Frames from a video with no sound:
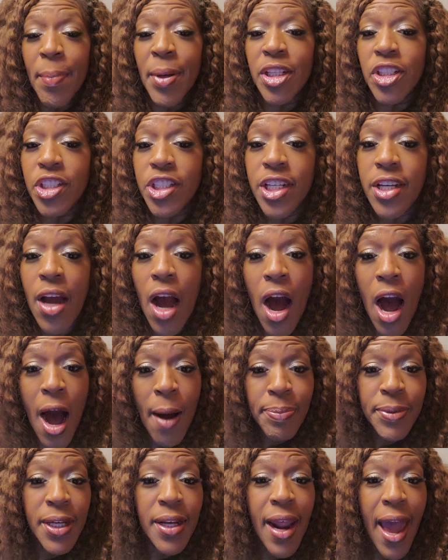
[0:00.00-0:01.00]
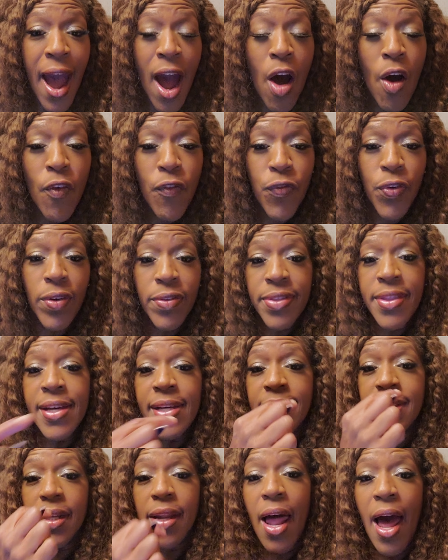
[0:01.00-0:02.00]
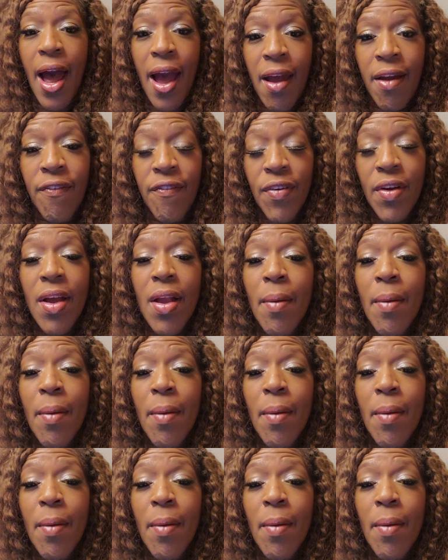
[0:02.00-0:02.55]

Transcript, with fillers: But she opted out for this life.